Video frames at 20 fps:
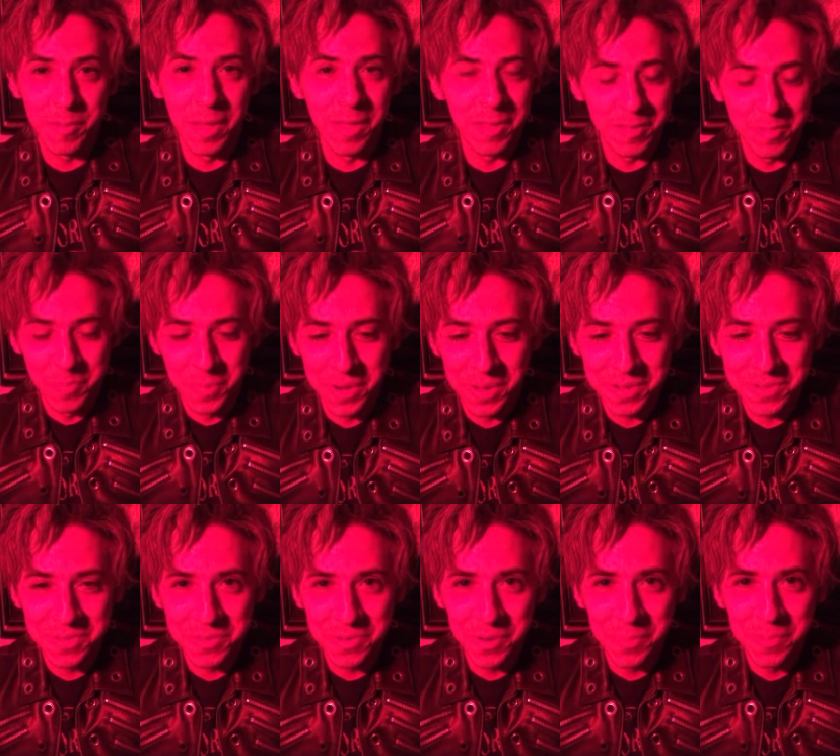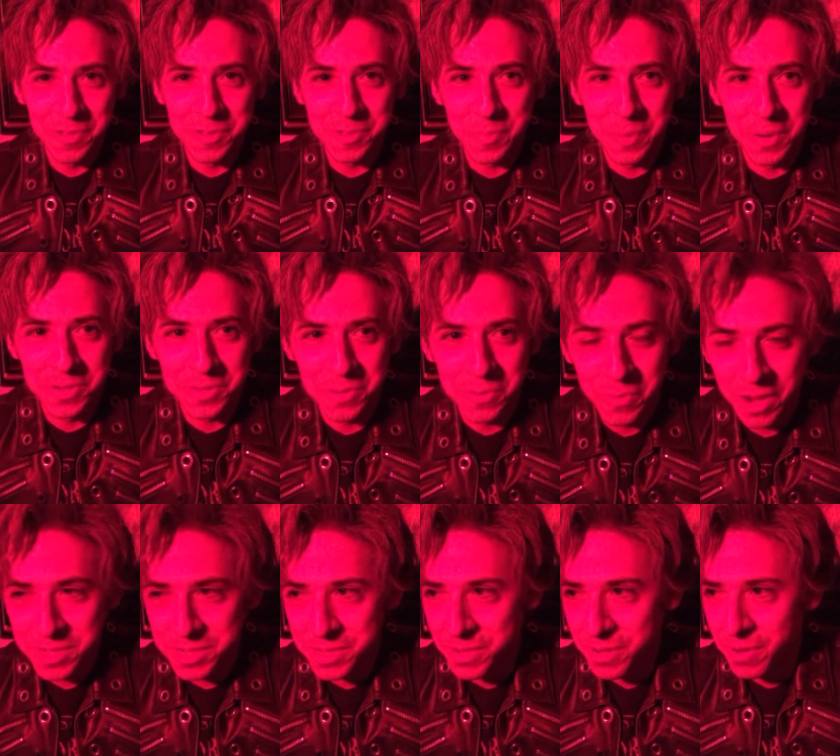it's been extremely special
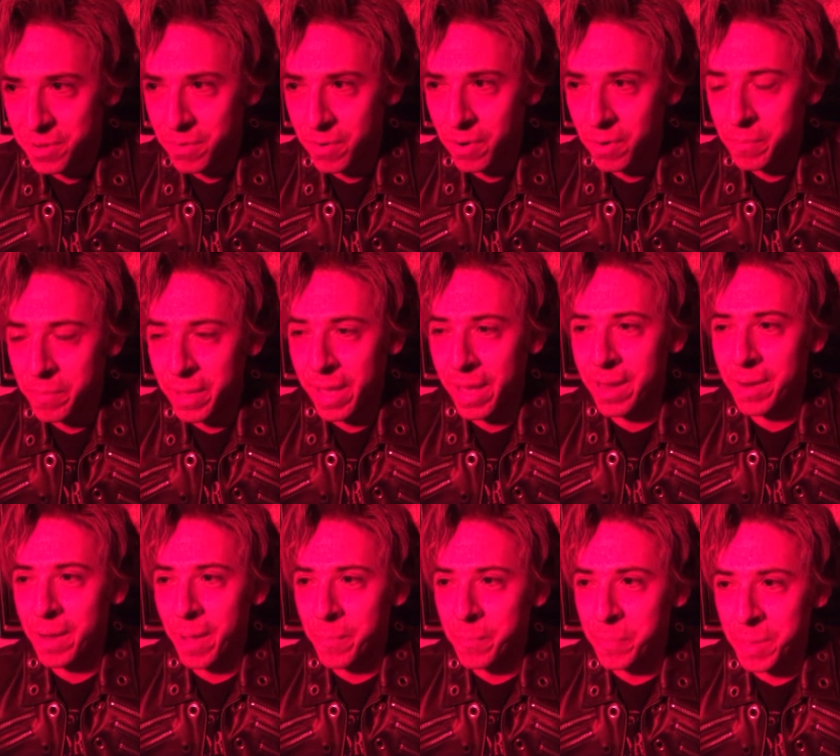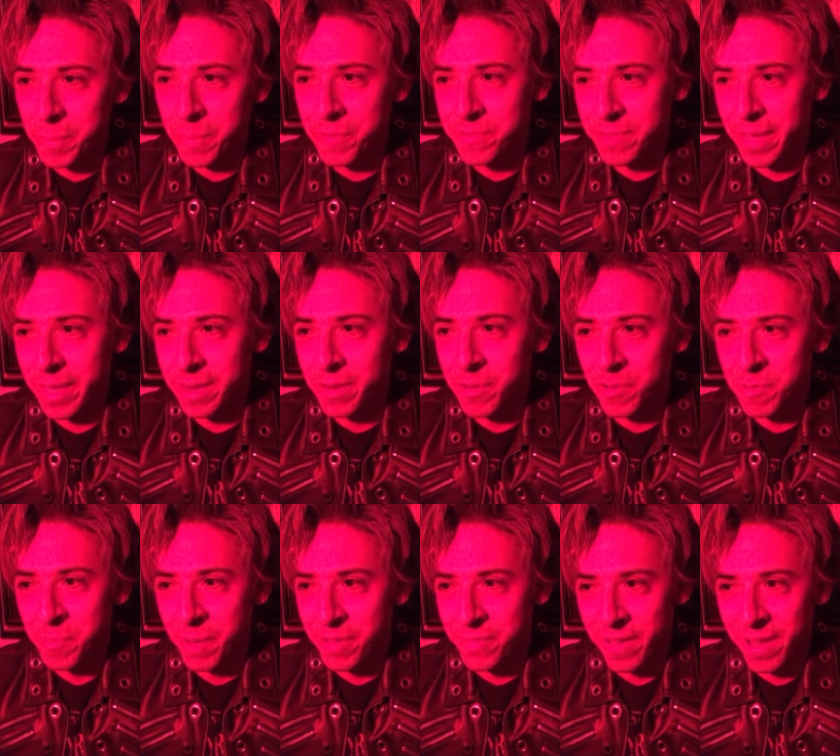watching her grow. Man, uh, people say it goes
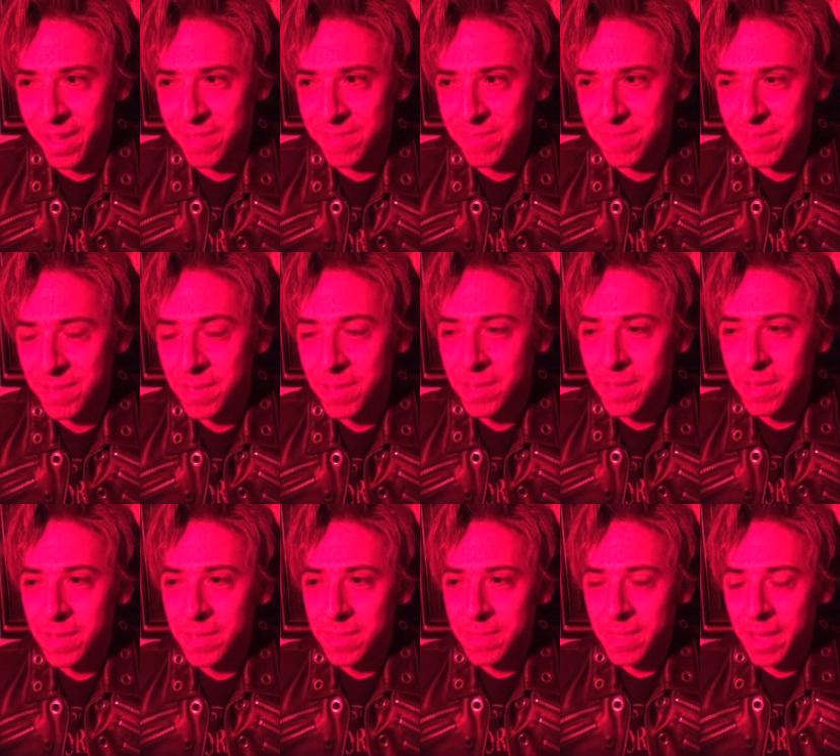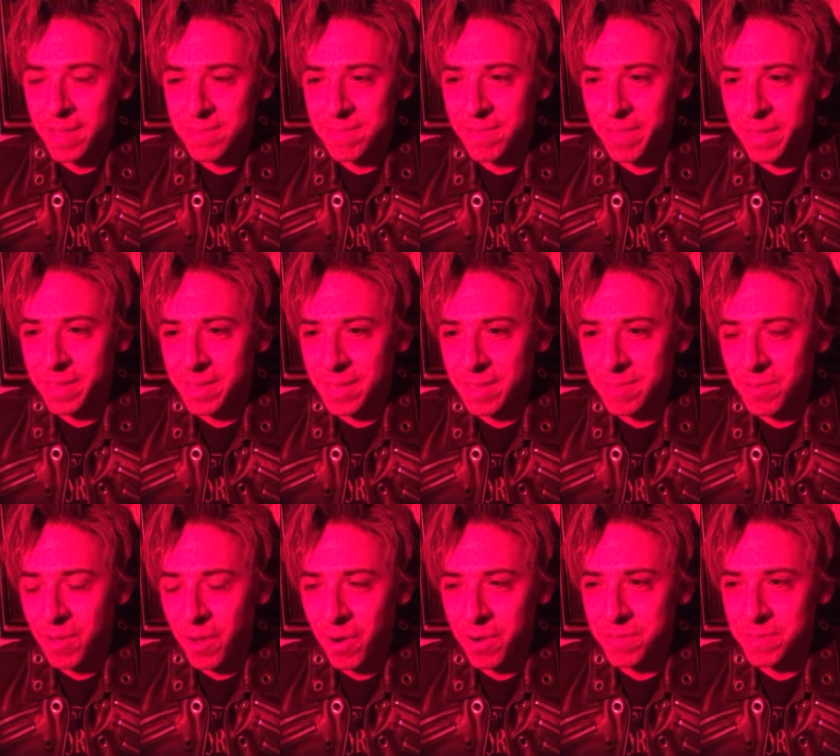by fast. That's like it's
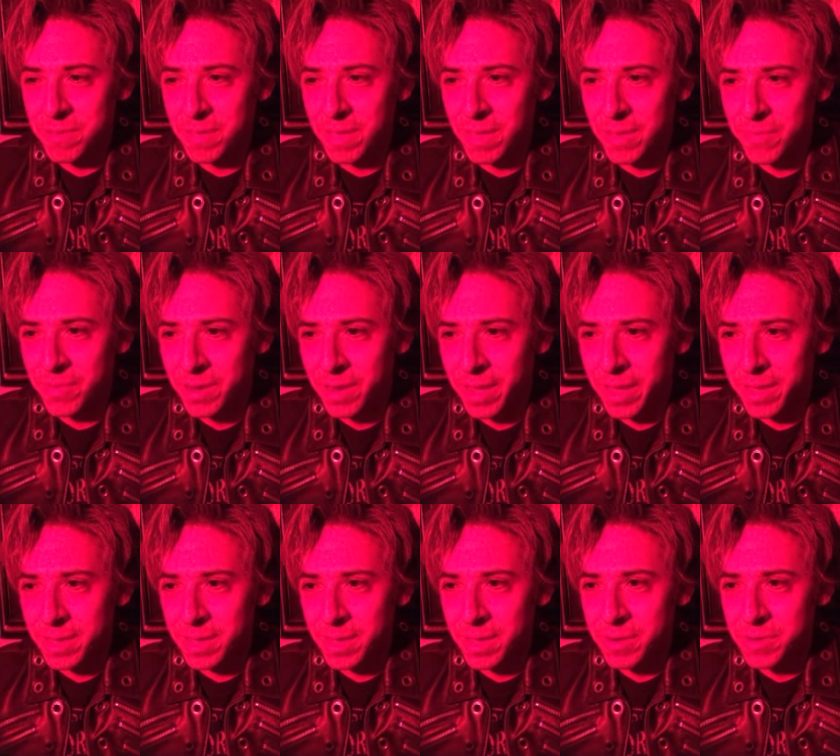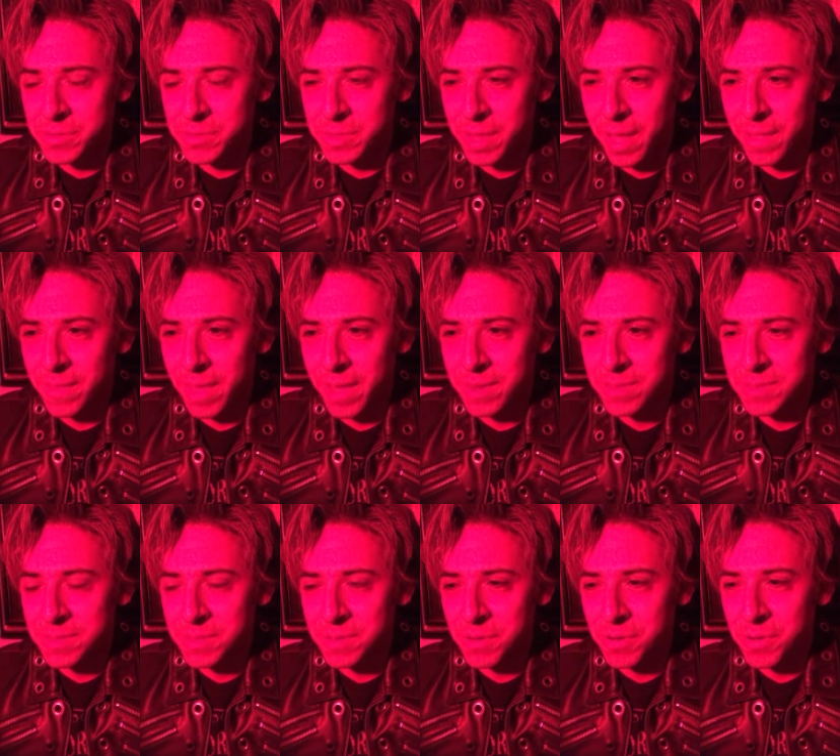hard to even like understand that
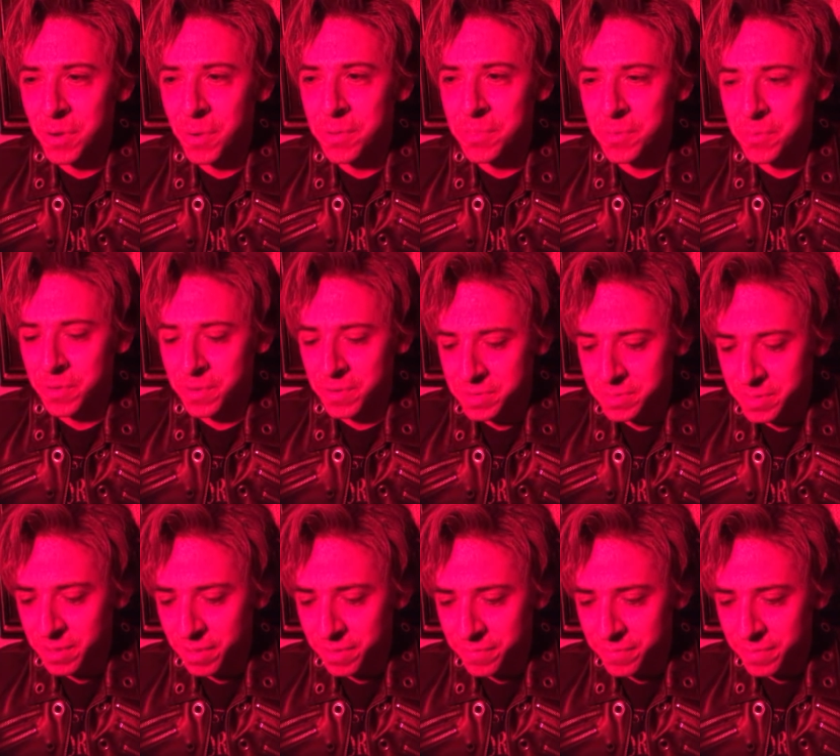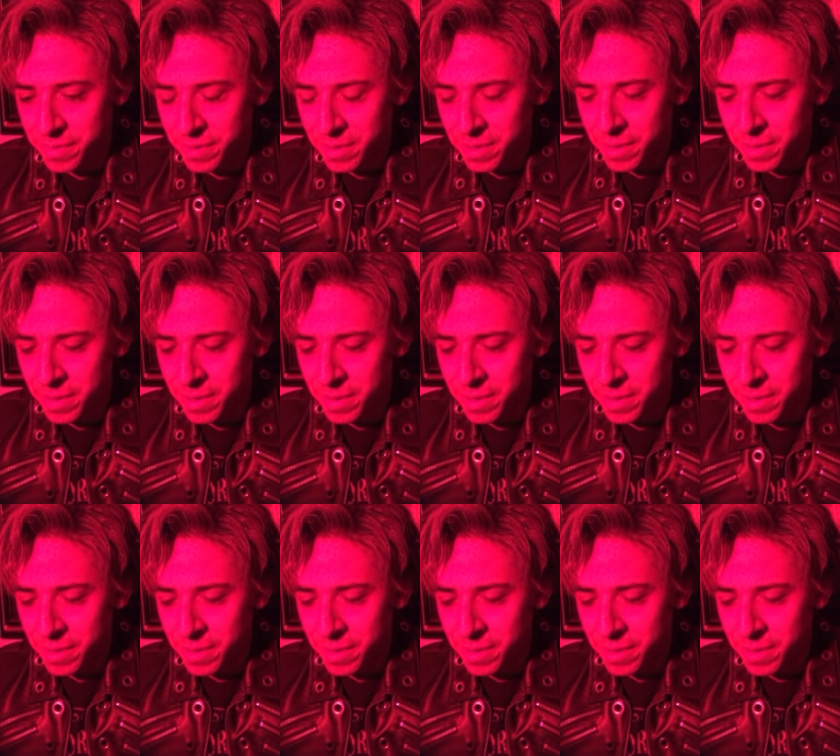until you're going through it yourself.